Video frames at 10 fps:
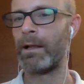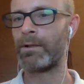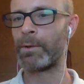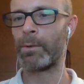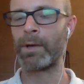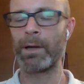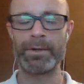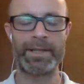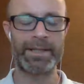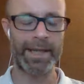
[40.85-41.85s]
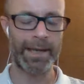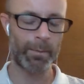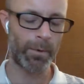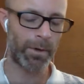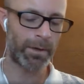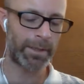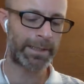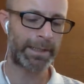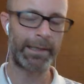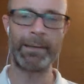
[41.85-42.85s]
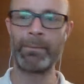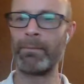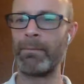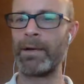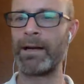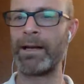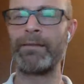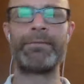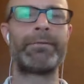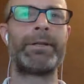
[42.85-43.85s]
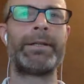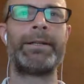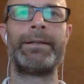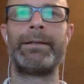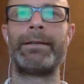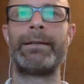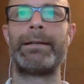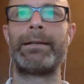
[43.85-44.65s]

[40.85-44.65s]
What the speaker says: So all I wanted to say was I've written